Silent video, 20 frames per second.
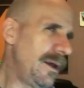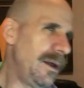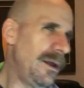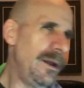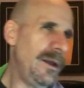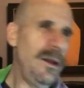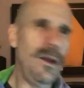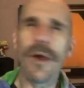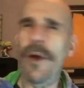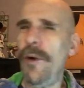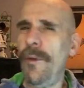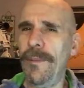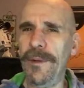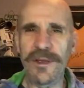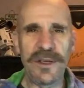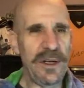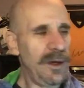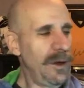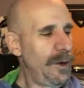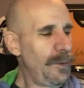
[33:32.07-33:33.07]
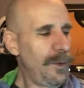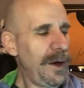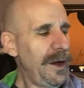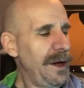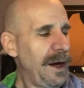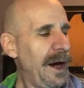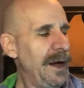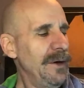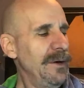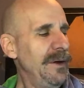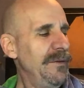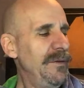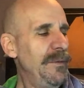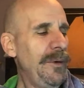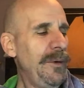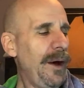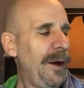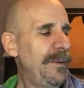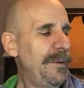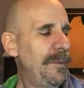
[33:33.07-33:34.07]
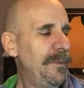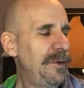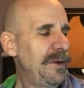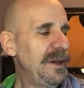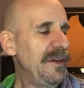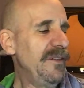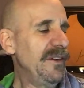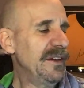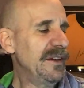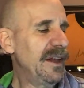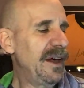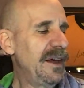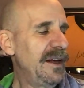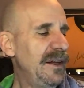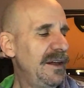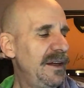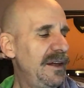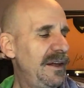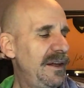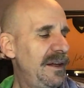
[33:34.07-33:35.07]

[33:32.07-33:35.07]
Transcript: No, but you know what? I don't have a problem believing that.